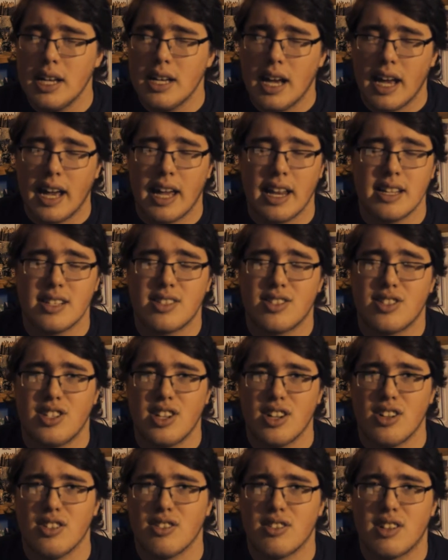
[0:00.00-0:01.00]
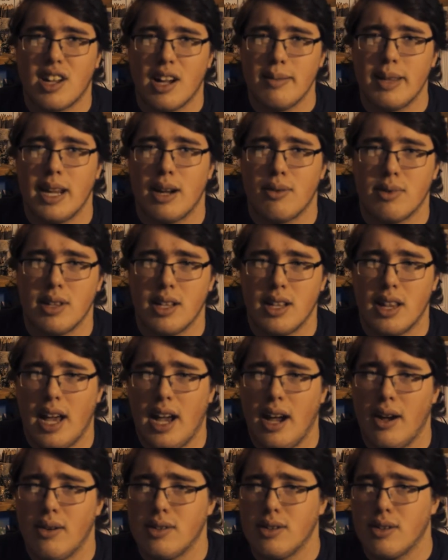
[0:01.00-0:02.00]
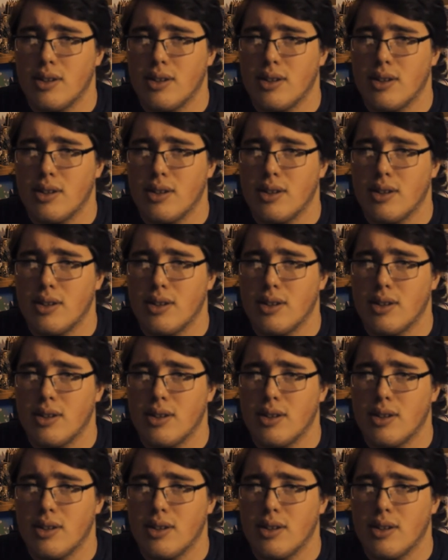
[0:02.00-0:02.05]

and it's still coming out really loud.